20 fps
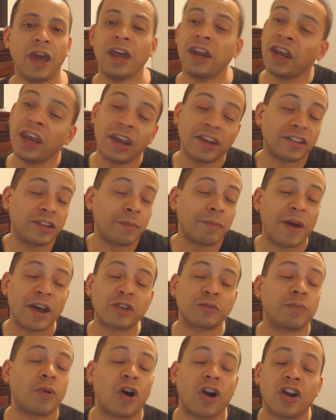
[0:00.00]
And here's the
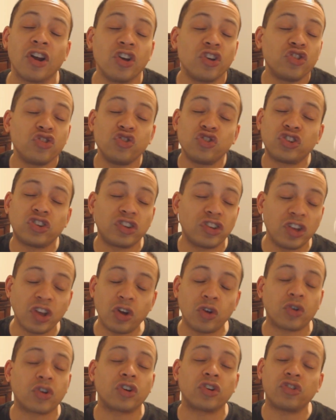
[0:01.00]
best part. You
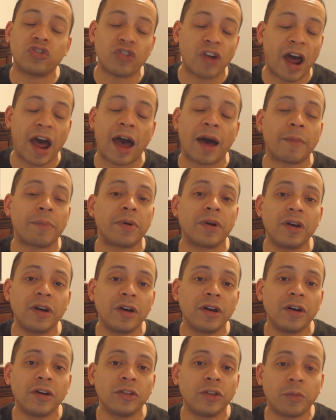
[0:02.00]
still could drop
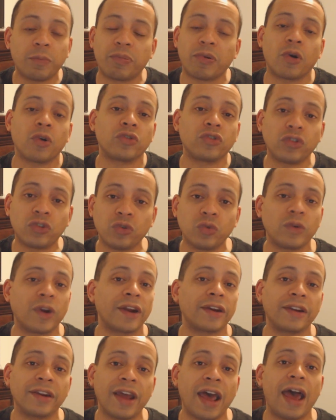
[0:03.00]
the Pro to
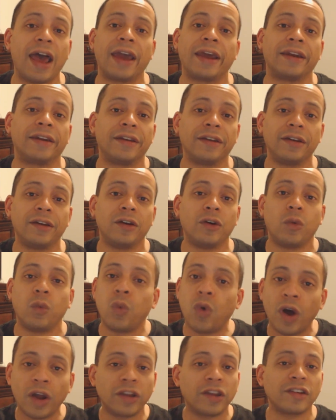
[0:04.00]
299.
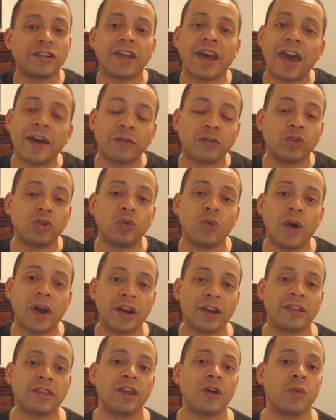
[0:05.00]
One doesn't have to do
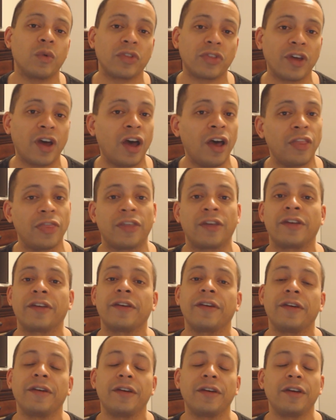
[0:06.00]
anything with the other.
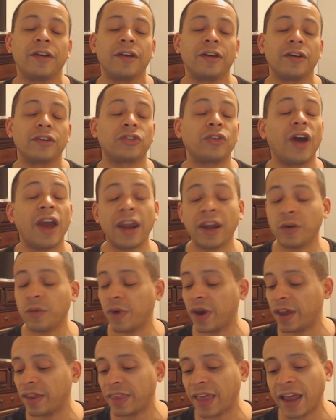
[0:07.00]
So
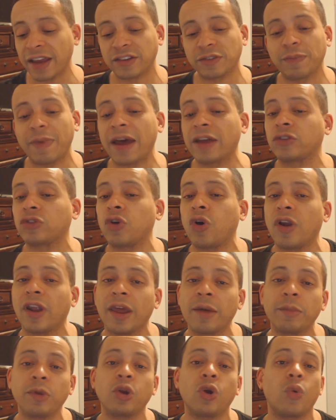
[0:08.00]
anyway, that's my
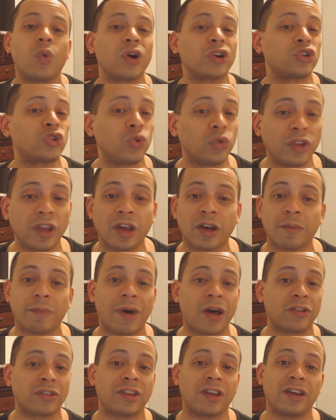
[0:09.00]
thought. Let me know what you think
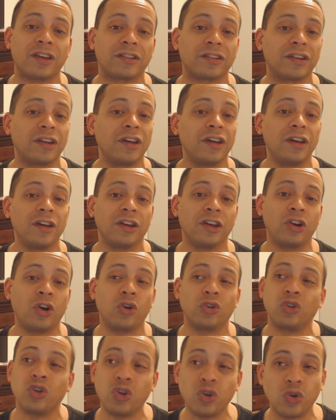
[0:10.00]
about this. You
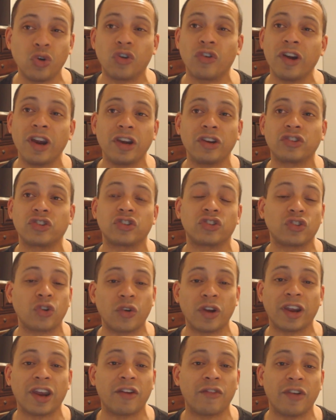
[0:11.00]
know, do you agree? Should
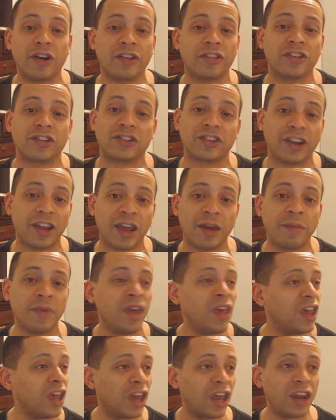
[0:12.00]
Sony get rid of the Slim?
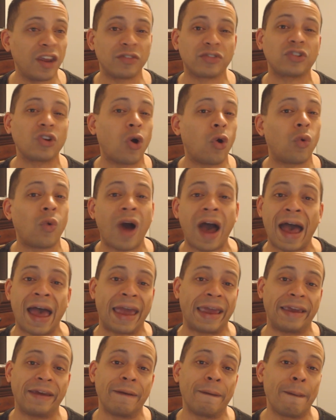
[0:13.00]
And if so,
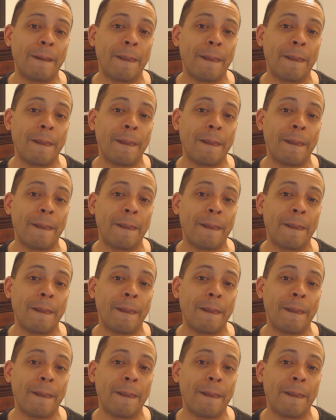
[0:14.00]
why?